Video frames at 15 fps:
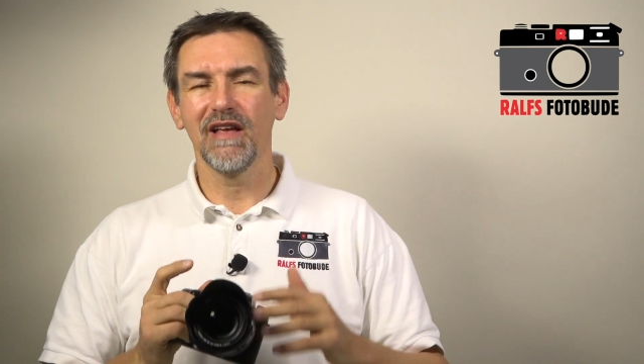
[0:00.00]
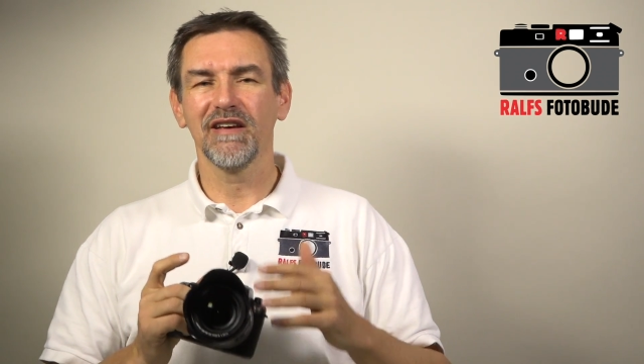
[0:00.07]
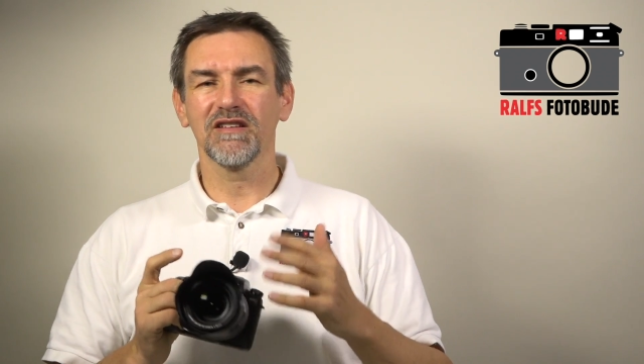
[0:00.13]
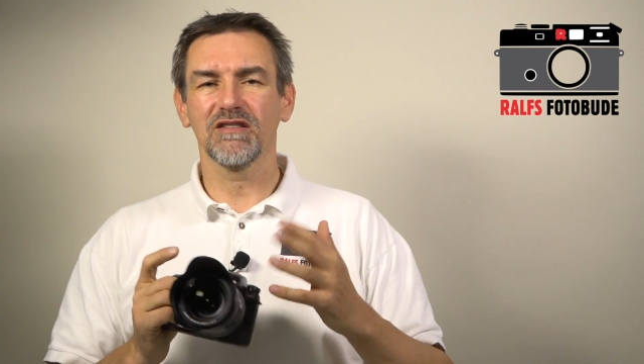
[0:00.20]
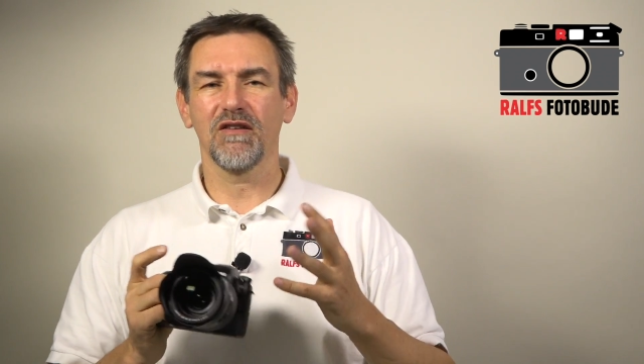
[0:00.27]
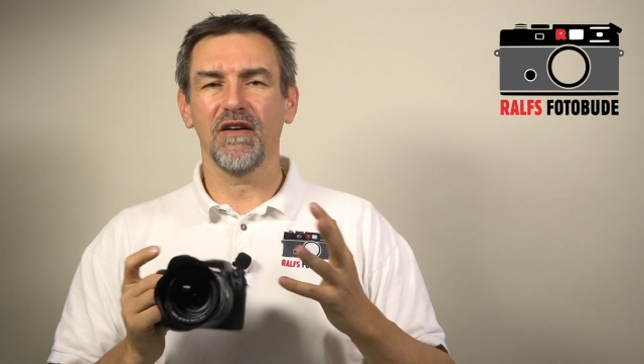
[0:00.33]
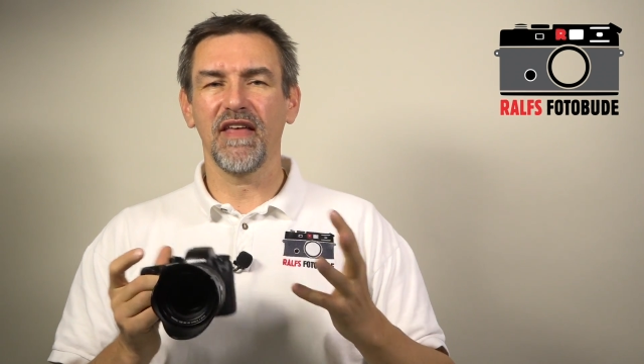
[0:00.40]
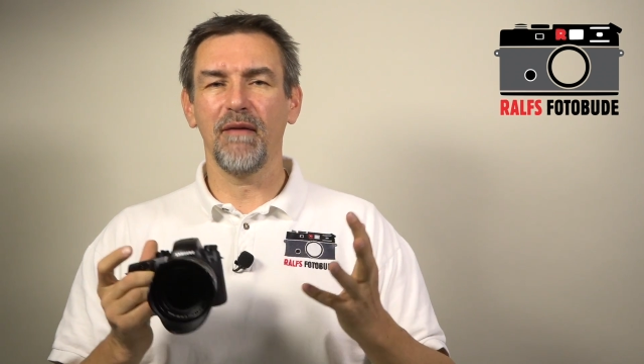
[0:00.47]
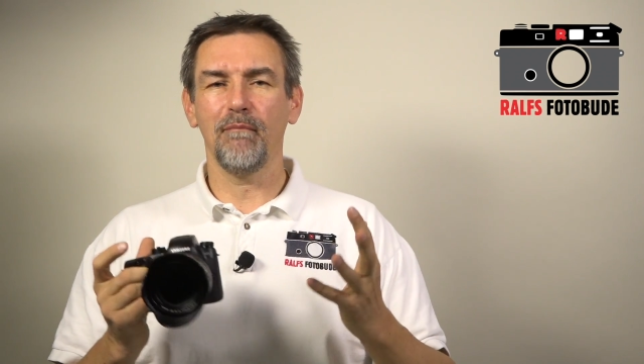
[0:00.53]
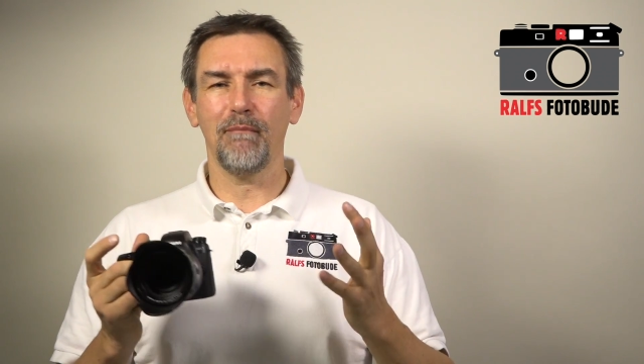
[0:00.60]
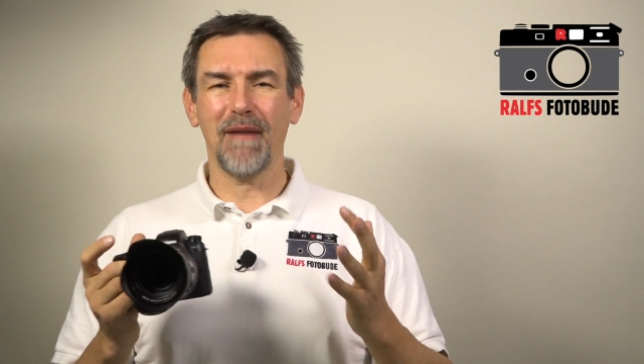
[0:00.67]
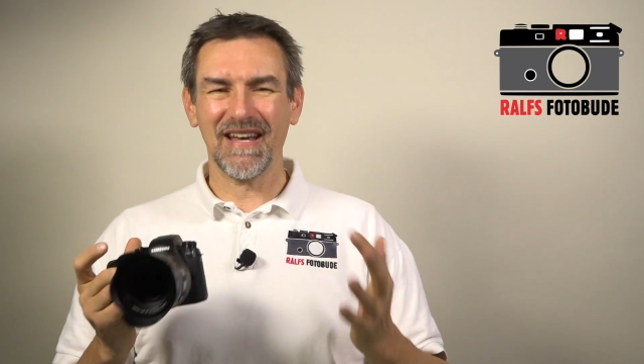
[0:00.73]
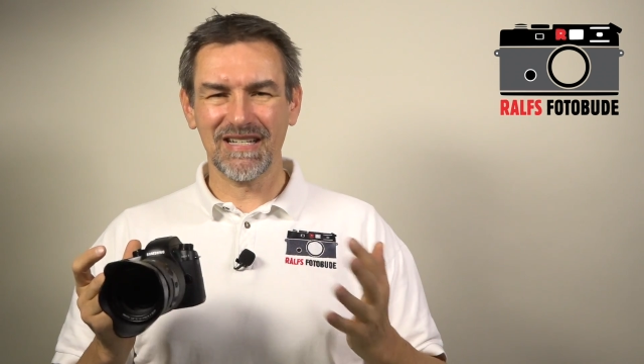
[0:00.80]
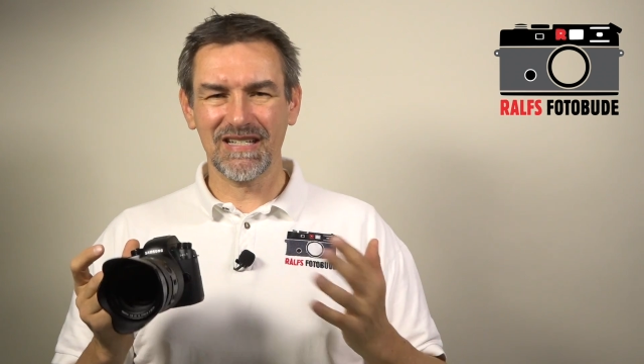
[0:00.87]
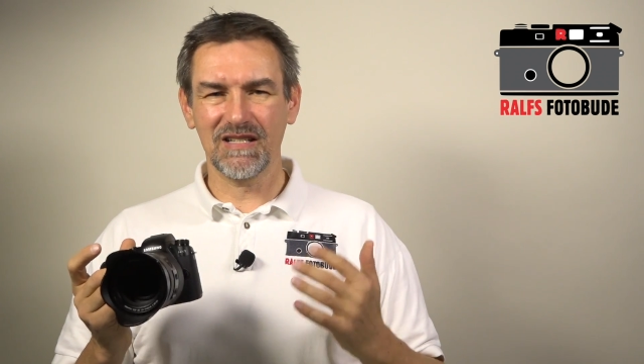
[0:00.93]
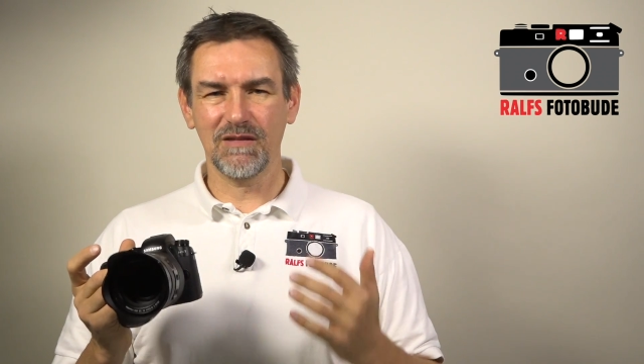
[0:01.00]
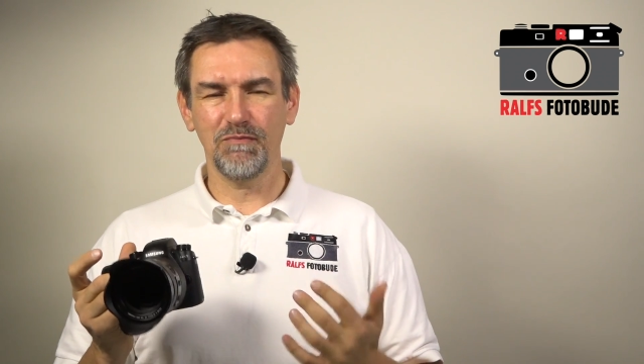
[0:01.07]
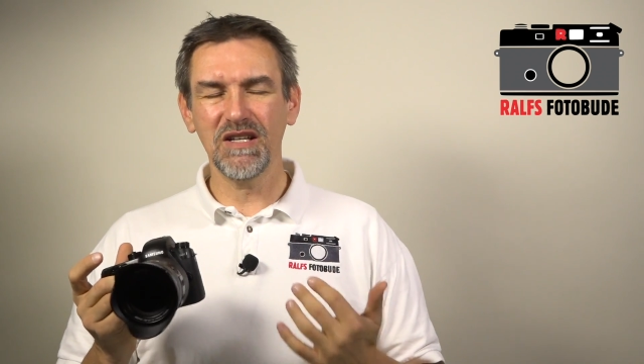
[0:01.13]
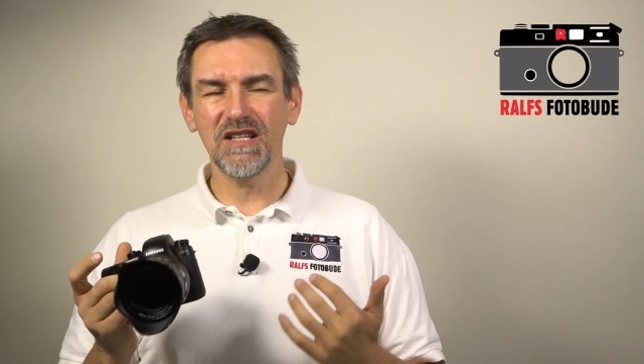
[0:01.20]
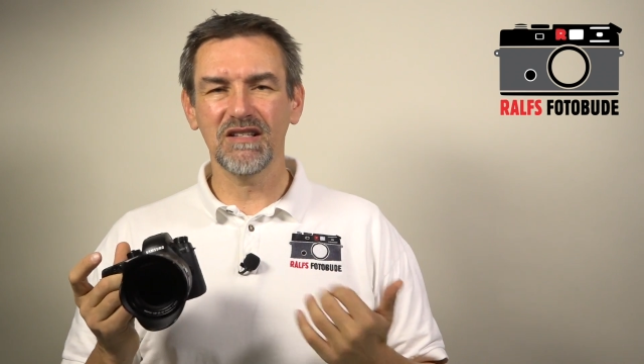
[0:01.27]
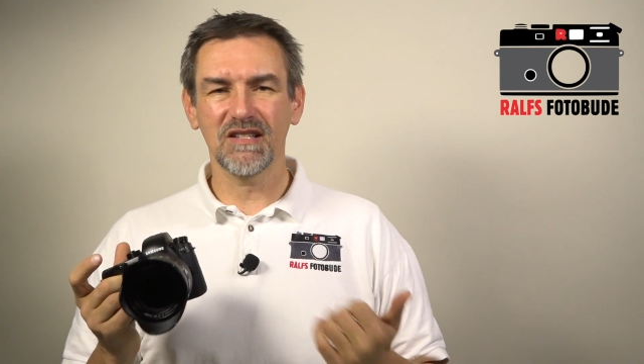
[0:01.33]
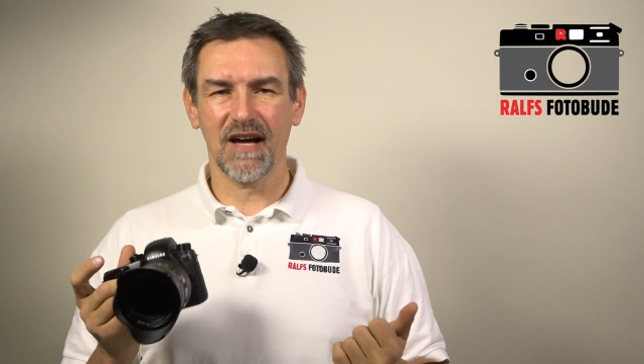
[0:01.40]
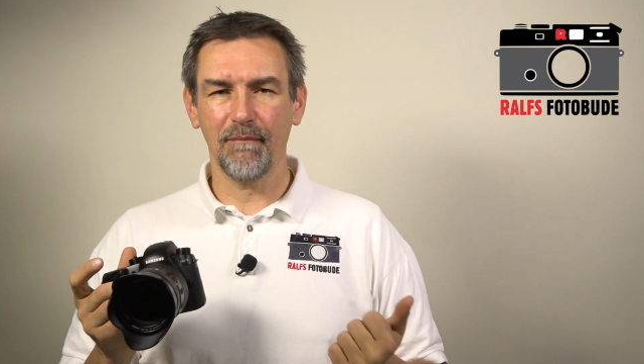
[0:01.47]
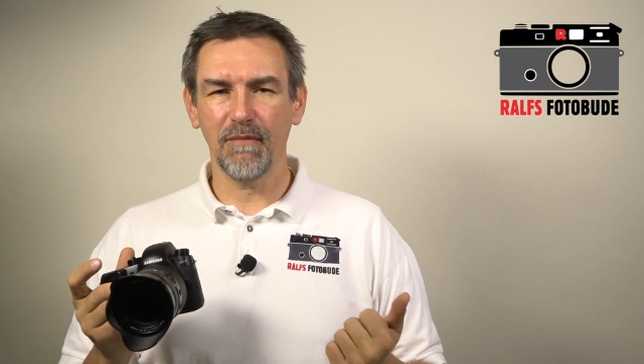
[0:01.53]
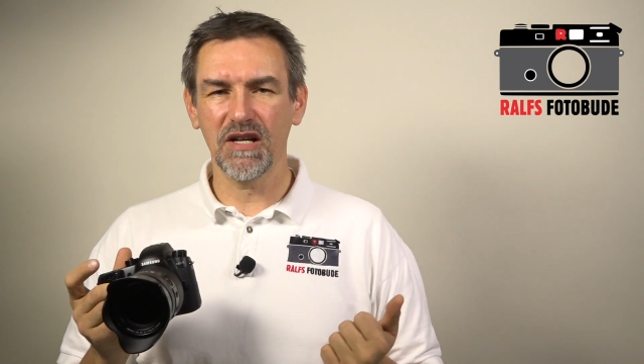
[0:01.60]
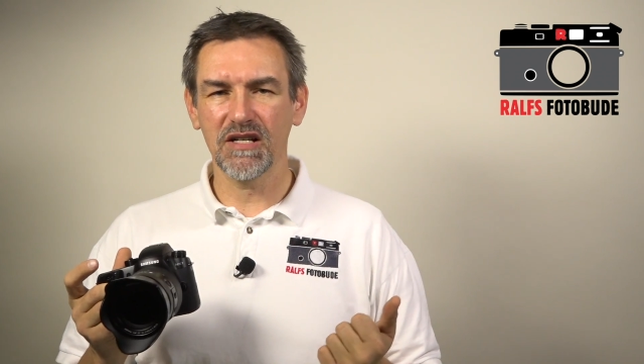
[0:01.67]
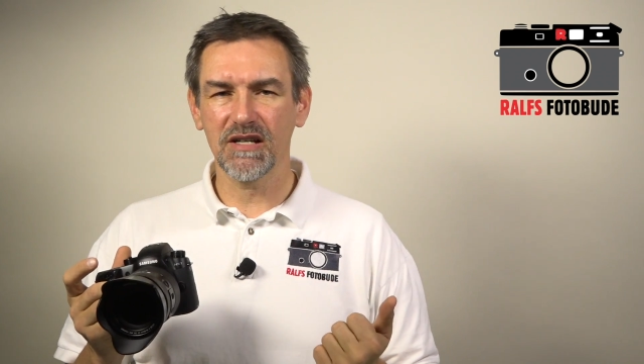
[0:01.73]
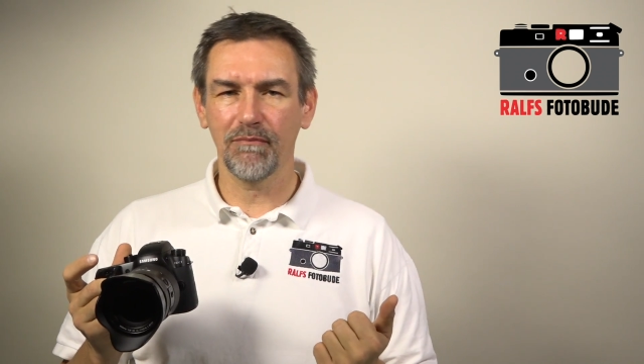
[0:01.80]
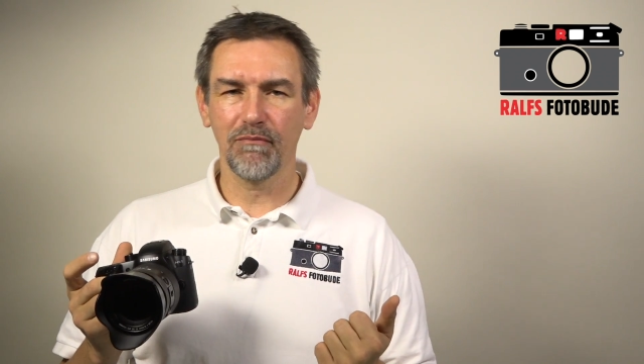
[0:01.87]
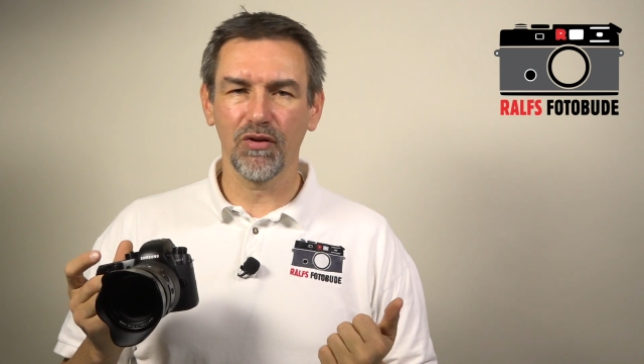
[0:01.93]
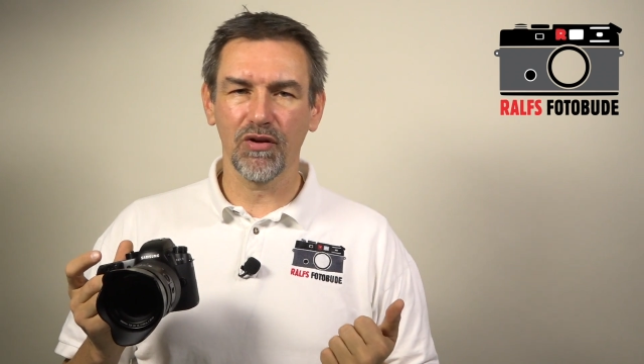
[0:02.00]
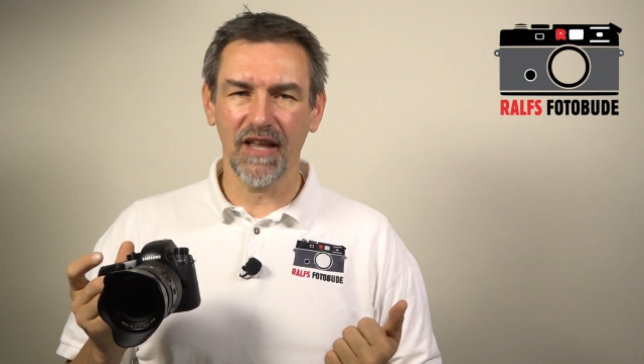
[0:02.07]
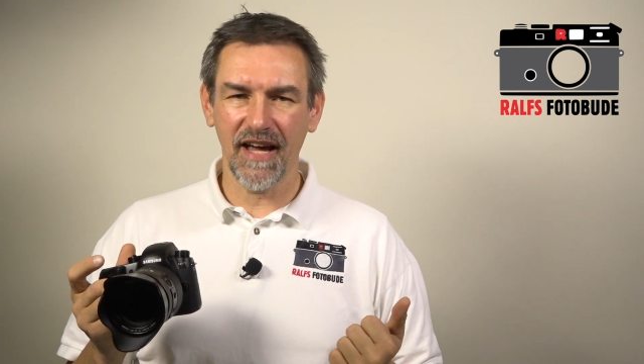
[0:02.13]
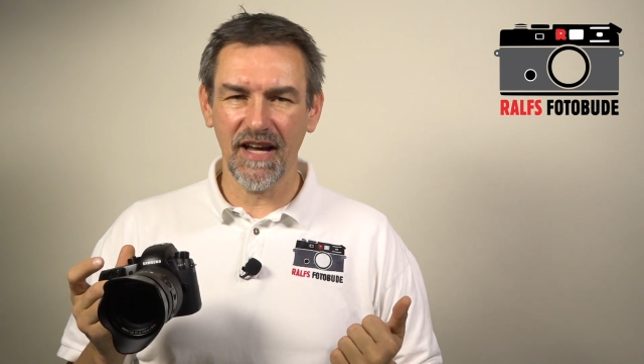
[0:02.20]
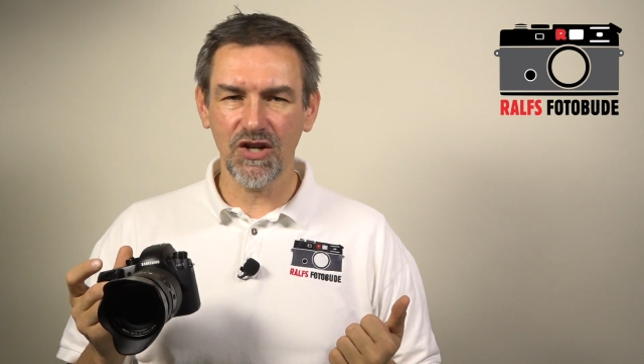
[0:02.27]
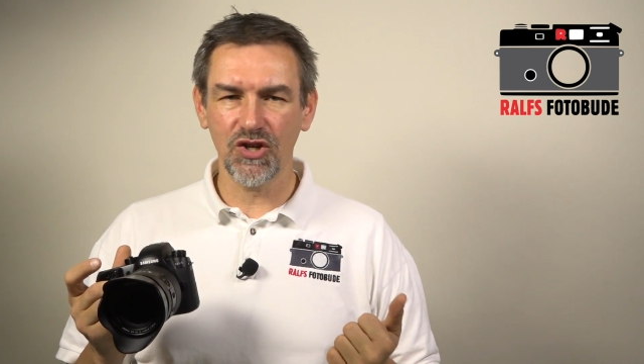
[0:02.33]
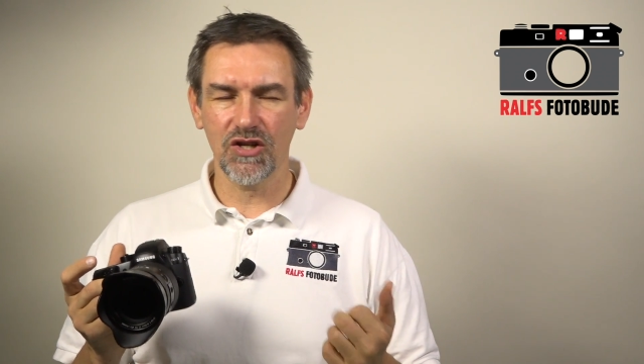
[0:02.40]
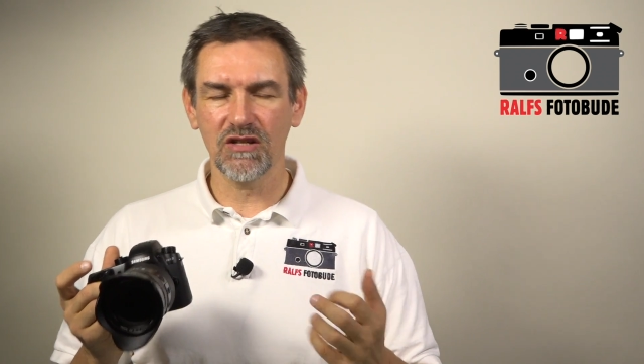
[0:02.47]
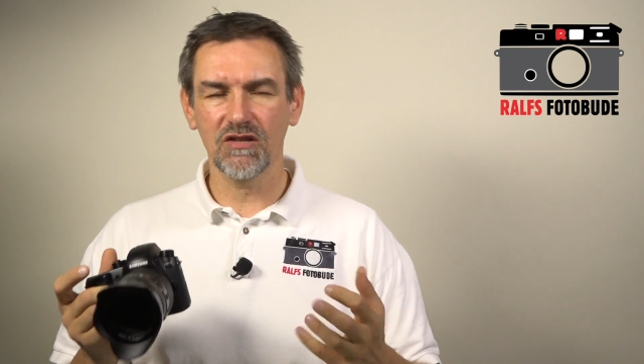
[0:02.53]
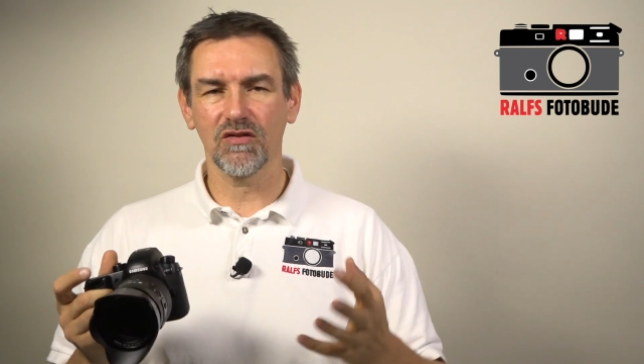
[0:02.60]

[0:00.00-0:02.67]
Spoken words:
so there must be some interpolation